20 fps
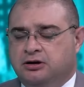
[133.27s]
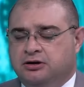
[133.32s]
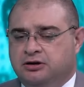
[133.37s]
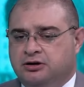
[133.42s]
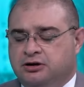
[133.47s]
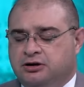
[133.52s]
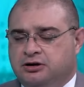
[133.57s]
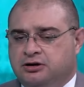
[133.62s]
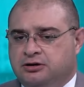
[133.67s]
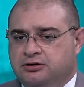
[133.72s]

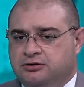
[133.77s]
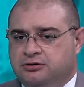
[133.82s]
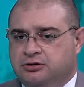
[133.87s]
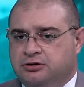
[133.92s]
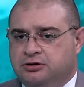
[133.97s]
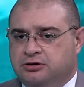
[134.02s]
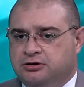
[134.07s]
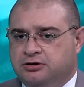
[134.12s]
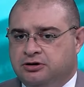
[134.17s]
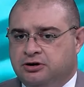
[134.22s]

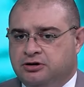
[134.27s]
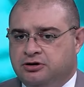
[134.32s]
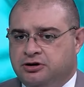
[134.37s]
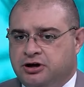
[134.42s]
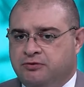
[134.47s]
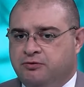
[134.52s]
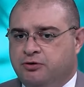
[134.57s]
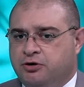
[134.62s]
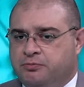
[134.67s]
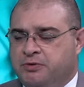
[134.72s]

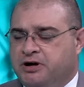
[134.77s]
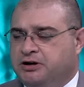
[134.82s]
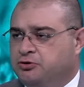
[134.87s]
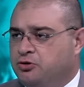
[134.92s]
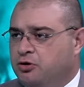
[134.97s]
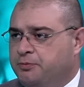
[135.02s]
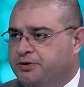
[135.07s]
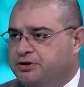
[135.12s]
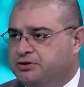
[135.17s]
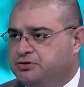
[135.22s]
they were the main
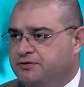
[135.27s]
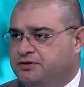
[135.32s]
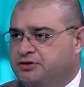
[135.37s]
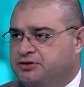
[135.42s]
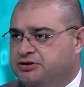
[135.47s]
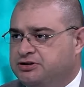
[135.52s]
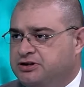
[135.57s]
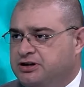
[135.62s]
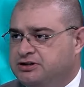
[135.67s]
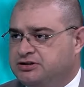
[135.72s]
topics of the
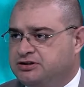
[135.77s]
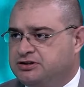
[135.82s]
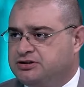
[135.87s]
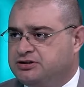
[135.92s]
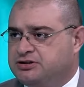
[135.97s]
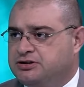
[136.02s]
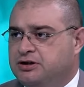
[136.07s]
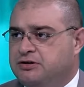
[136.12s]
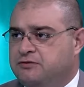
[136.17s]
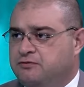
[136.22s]

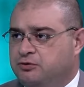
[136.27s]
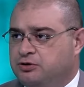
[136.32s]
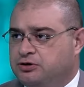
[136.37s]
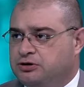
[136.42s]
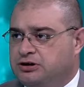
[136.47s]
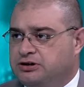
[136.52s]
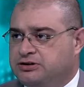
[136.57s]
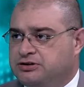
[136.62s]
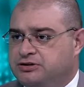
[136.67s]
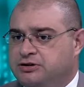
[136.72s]
discussions for
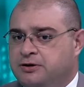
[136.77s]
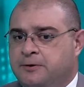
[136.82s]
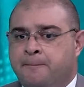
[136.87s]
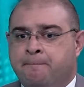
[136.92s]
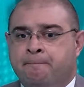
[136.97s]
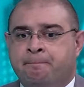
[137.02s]
the last